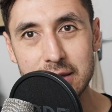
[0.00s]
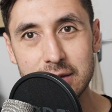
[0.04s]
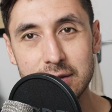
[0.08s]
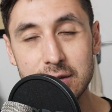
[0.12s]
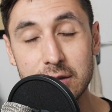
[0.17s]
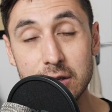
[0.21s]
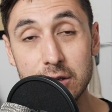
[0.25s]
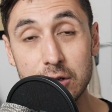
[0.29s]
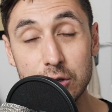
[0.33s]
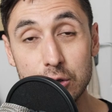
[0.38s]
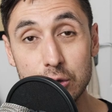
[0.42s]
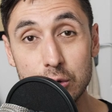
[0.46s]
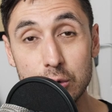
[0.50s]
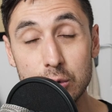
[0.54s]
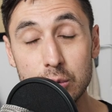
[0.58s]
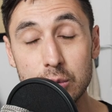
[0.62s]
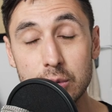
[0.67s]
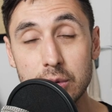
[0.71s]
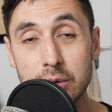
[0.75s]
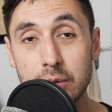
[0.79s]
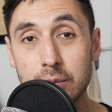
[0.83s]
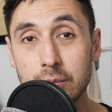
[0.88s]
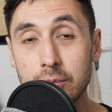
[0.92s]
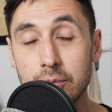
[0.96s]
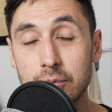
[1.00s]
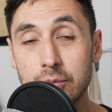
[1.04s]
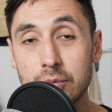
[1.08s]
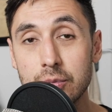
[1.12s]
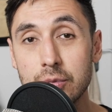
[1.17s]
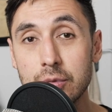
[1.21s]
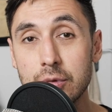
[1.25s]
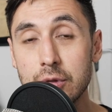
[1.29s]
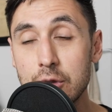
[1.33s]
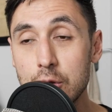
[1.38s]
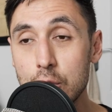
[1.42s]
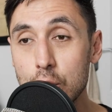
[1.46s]
to do
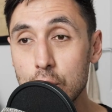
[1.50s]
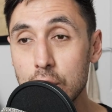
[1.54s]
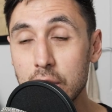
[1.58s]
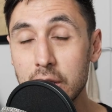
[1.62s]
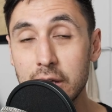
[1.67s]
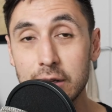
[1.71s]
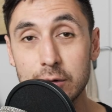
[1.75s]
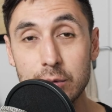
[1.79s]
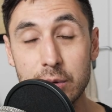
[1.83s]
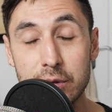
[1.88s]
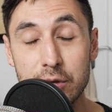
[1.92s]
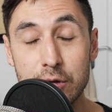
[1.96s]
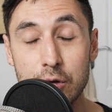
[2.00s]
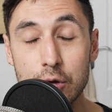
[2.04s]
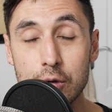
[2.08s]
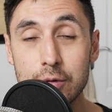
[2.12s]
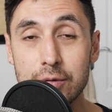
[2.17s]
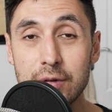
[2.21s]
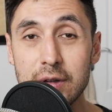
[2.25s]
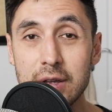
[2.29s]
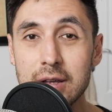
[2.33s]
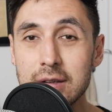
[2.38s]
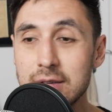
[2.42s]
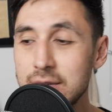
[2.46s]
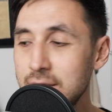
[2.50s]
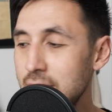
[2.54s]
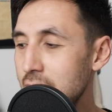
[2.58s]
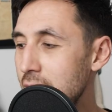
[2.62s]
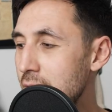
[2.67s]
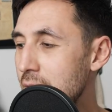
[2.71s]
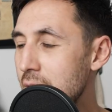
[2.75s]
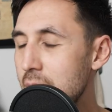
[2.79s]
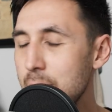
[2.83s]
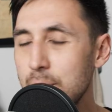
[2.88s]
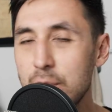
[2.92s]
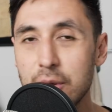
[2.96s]
your clicks with 2 fingers,
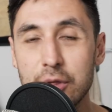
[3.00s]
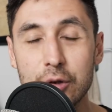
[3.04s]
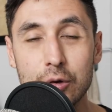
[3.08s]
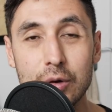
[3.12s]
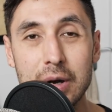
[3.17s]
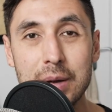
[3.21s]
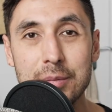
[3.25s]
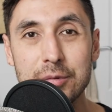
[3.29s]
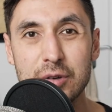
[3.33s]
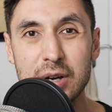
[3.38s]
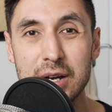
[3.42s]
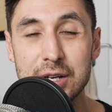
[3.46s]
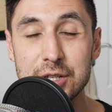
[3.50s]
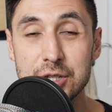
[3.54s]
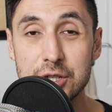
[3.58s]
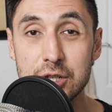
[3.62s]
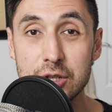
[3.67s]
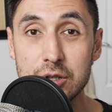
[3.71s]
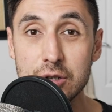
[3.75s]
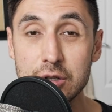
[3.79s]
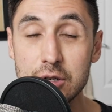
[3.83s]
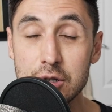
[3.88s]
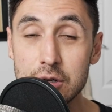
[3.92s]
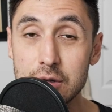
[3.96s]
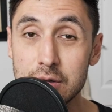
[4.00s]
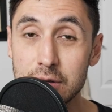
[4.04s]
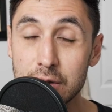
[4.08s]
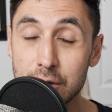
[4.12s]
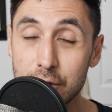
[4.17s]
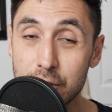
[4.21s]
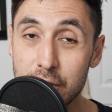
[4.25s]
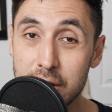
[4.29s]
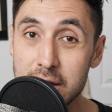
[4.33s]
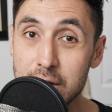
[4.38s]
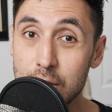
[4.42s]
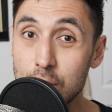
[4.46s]
but the crab scratch you use
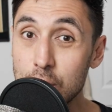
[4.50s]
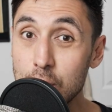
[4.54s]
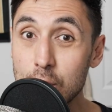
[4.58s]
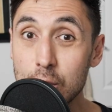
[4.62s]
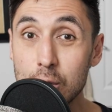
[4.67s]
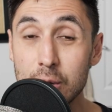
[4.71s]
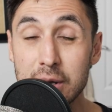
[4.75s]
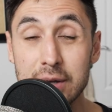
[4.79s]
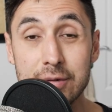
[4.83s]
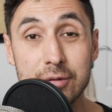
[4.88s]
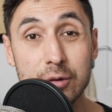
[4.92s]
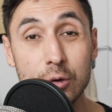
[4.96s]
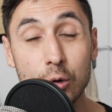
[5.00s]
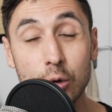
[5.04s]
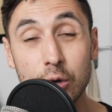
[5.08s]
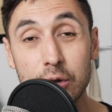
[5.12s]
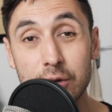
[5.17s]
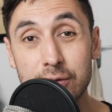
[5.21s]
3 or even all your